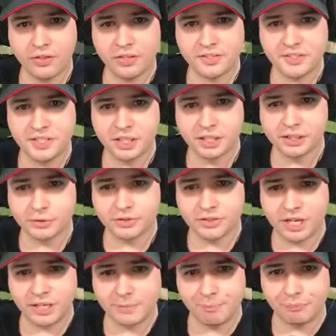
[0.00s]
the serious
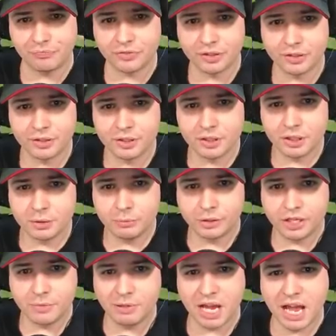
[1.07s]
Titan. We're
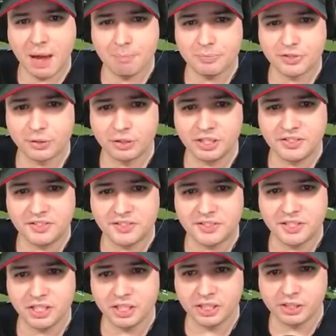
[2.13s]
gonna be absolutely
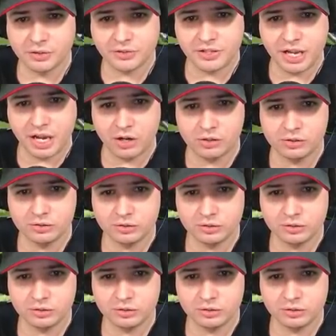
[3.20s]
serious now.